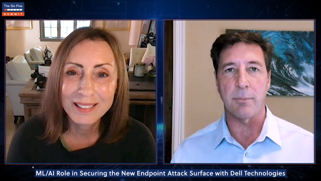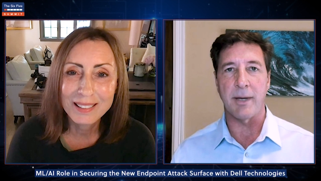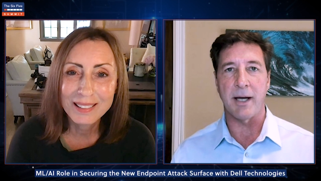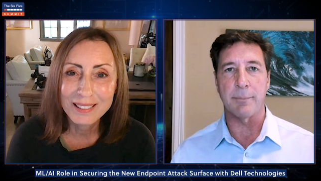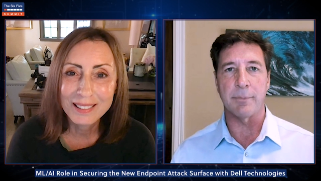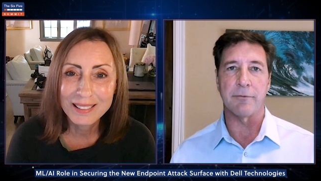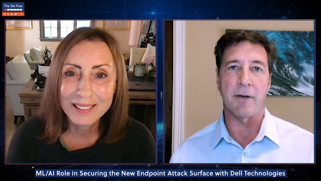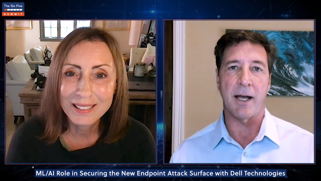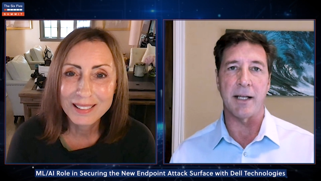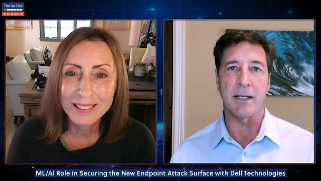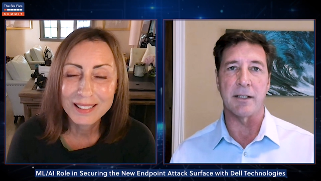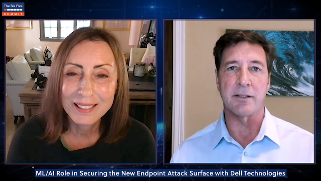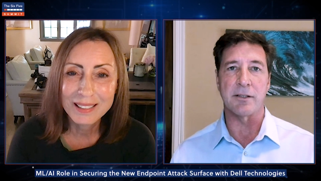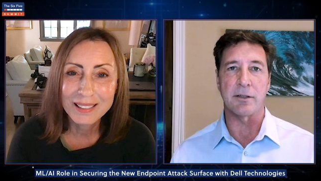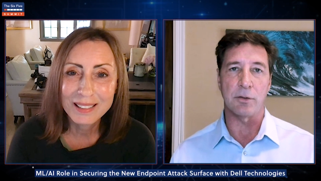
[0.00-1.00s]
Speaker 1: about
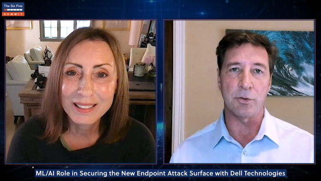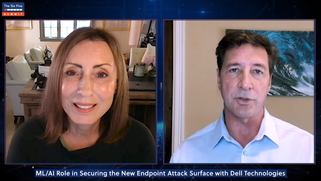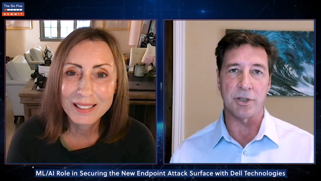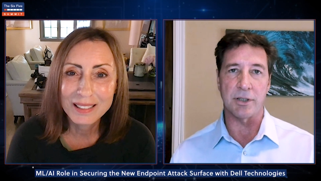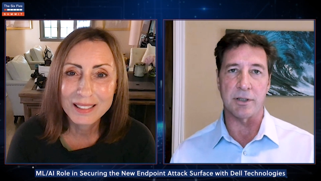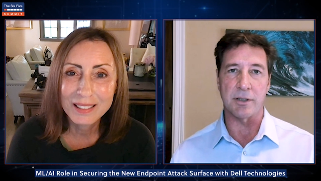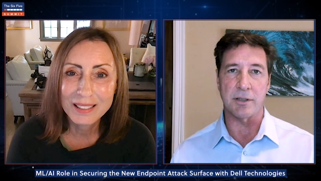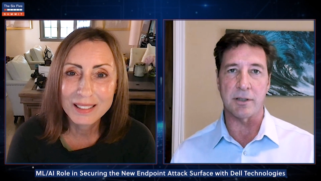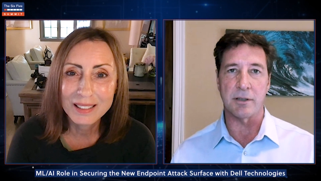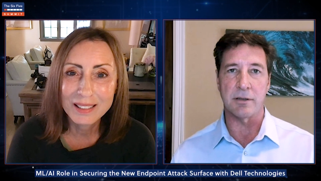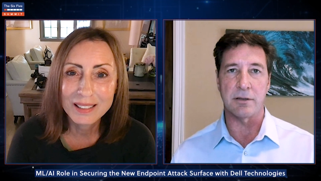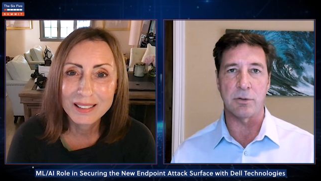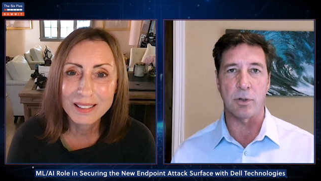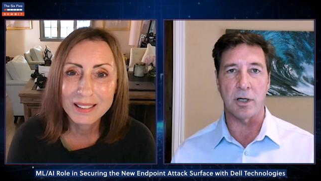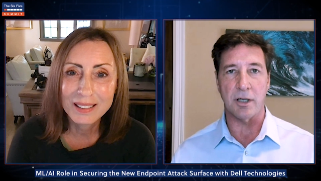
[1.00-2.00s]
providing solutions
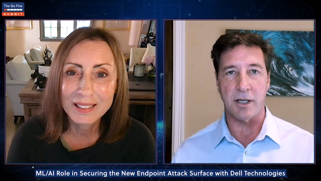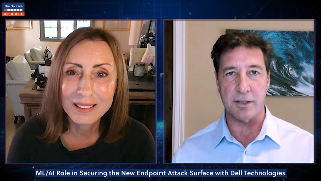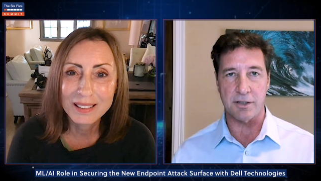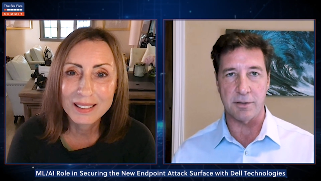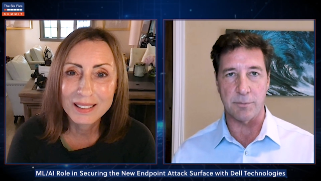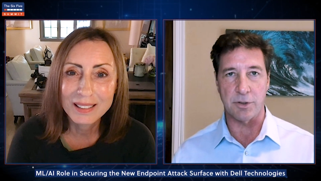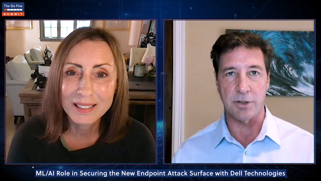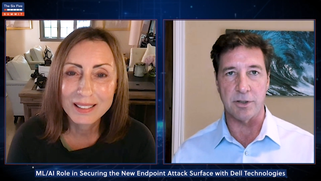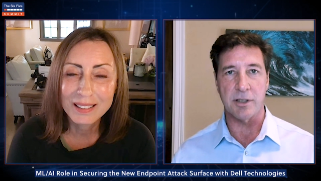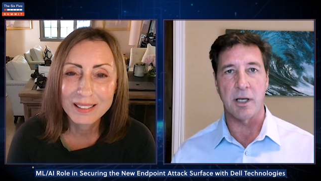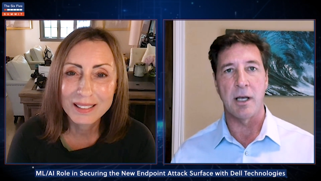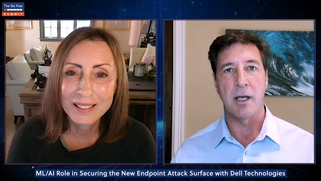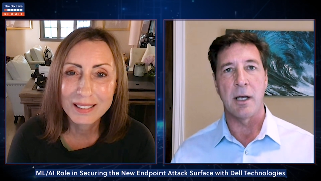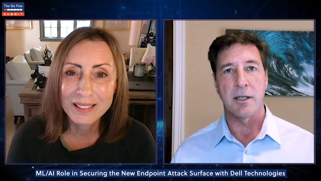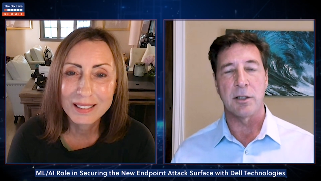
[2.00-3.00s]
to our customers
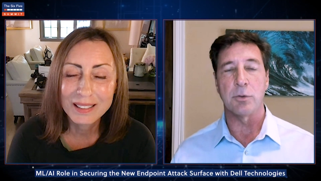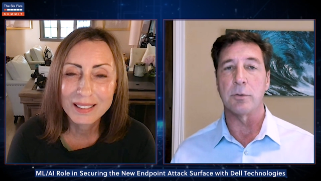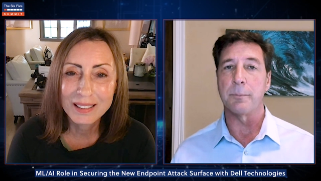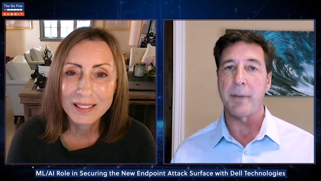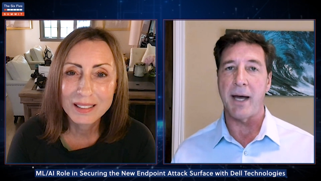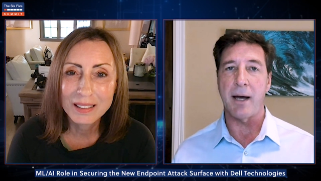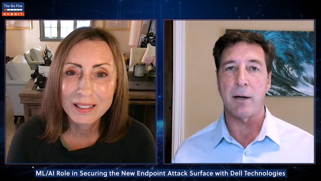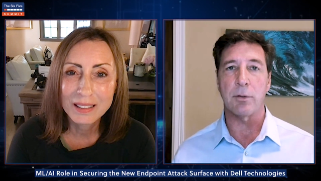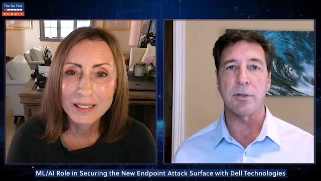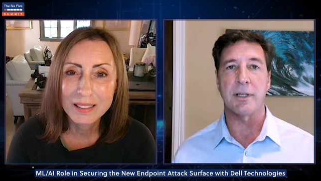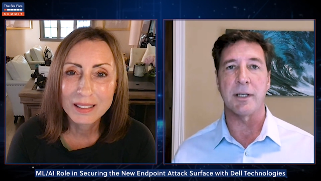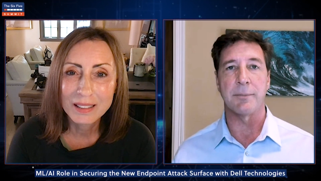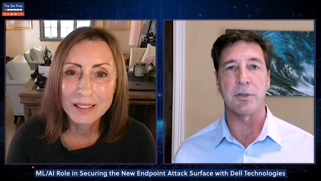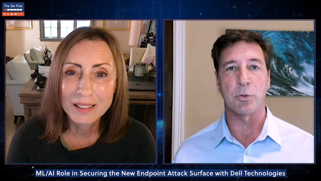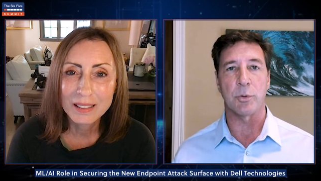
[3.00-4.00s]
to empower
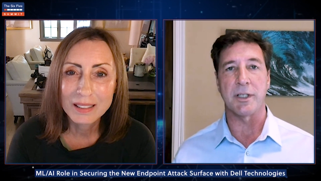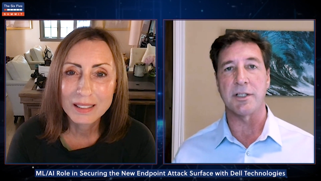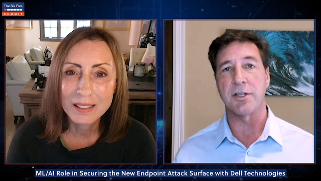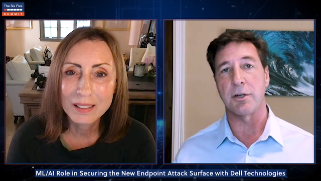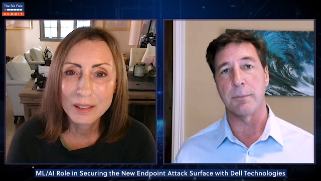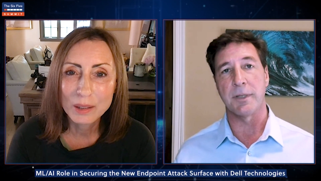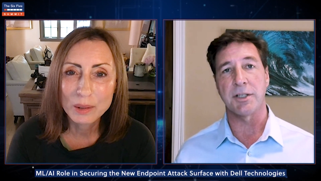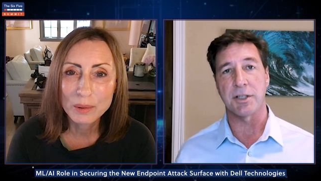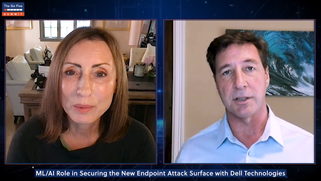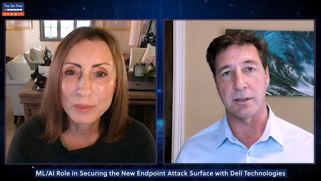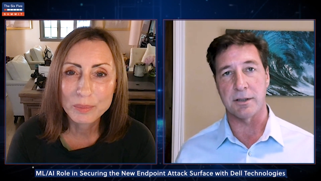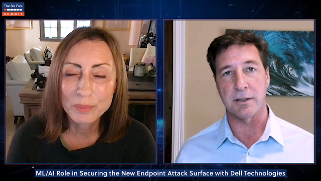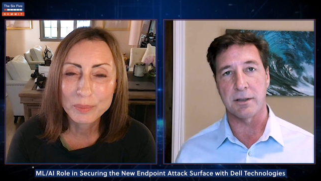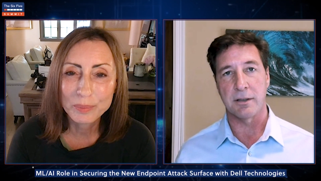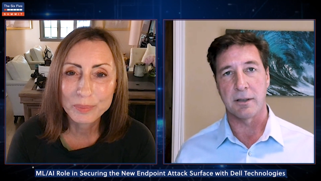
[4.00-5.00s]
them to reach their
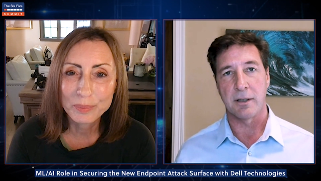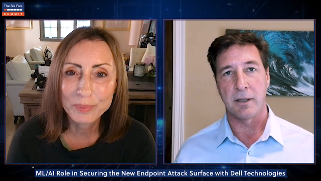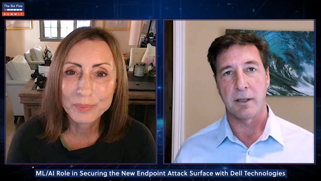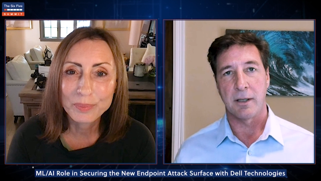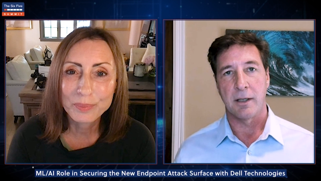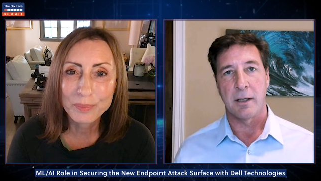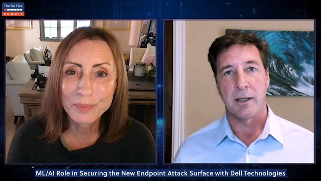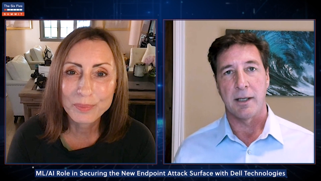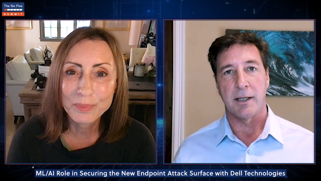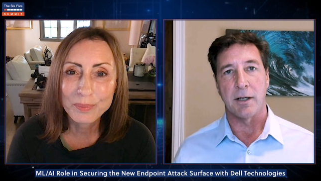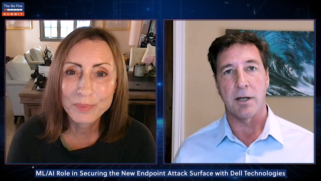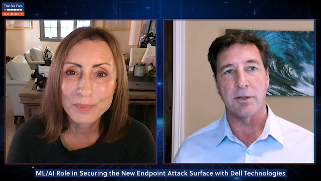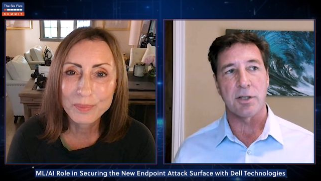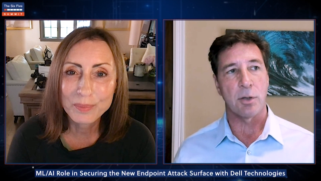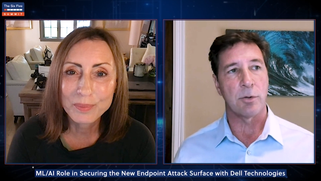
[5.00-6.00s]
missions and
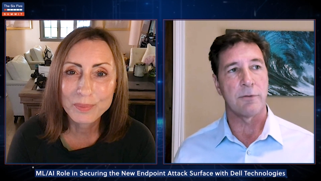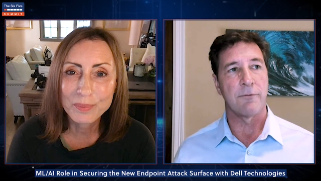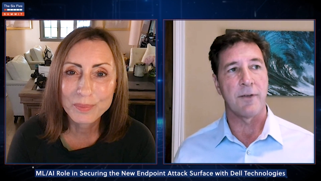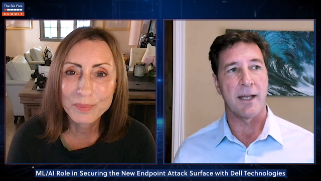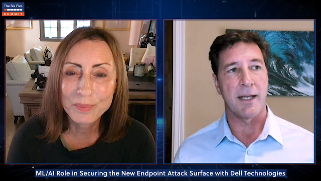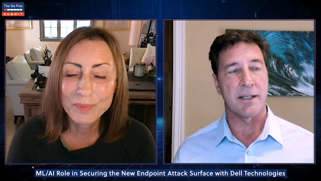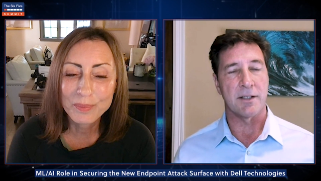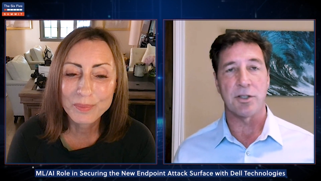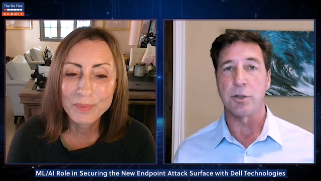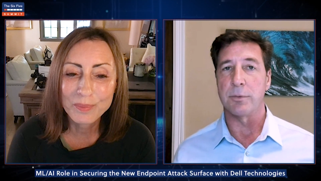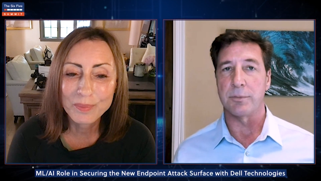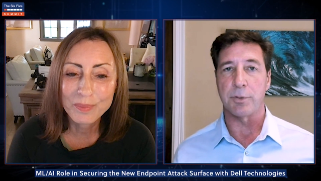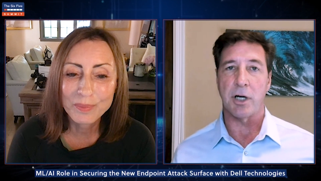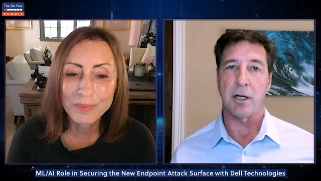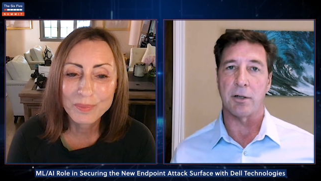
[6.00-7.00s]
also advance
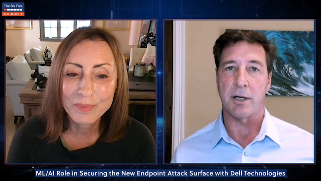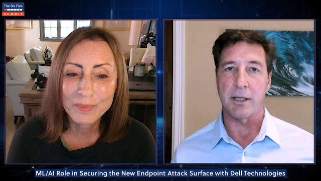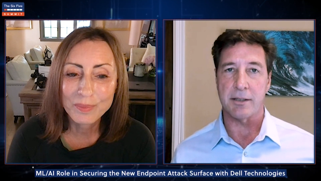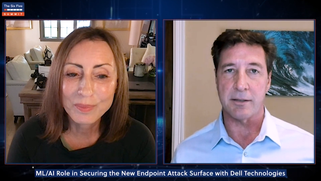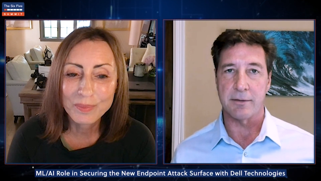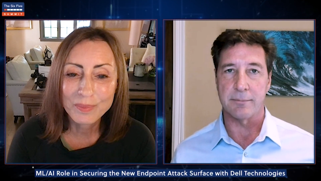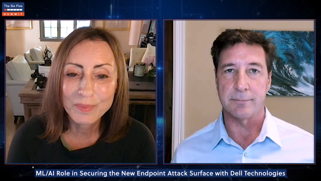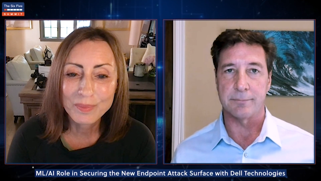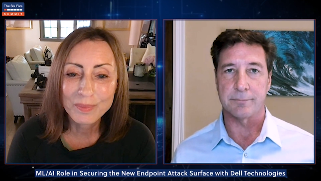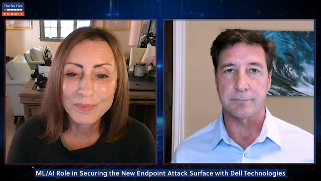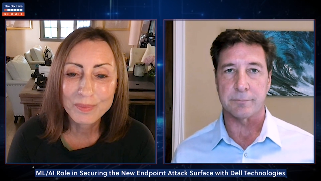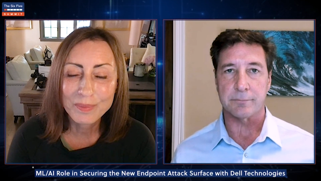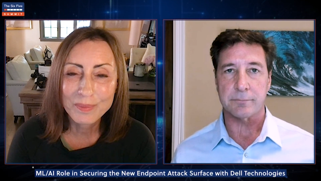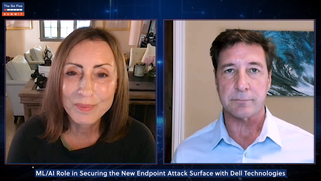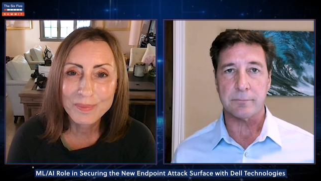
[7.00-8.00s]
human progress.
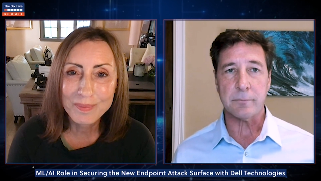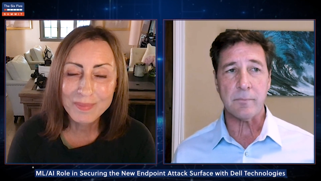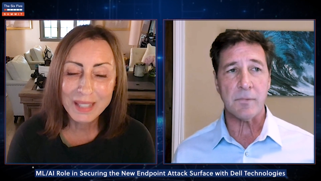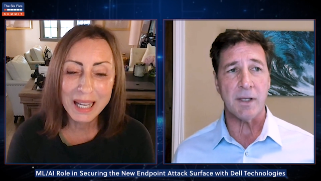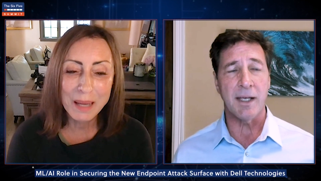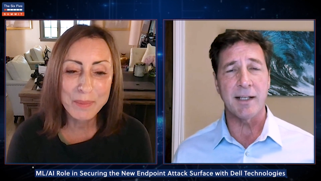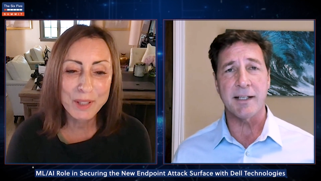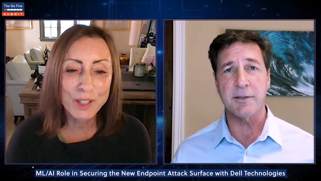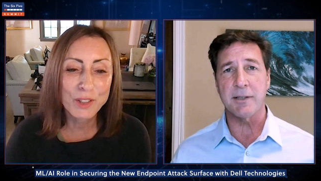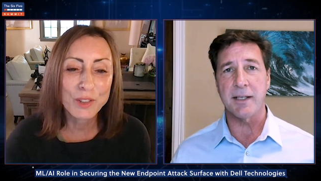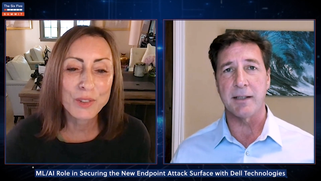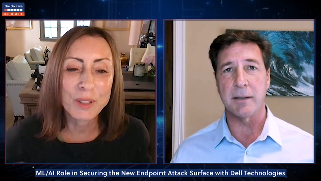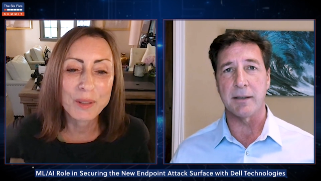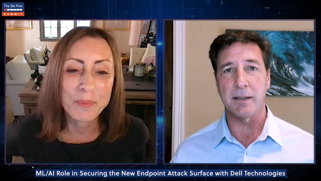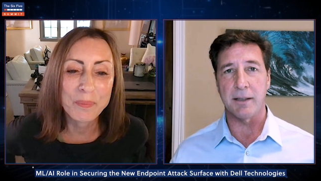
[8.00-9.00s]
Absolutely.
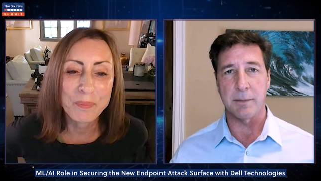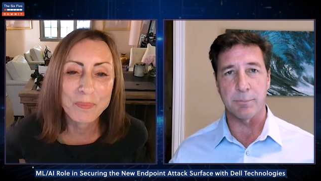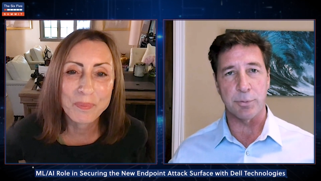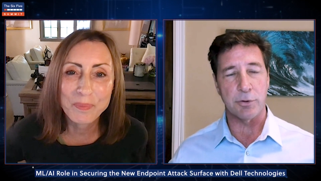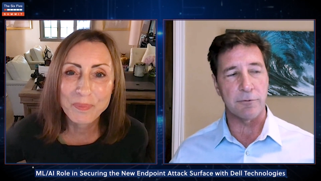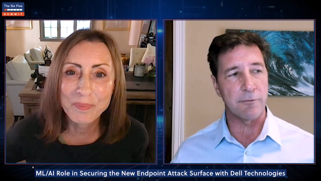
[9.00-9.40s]
And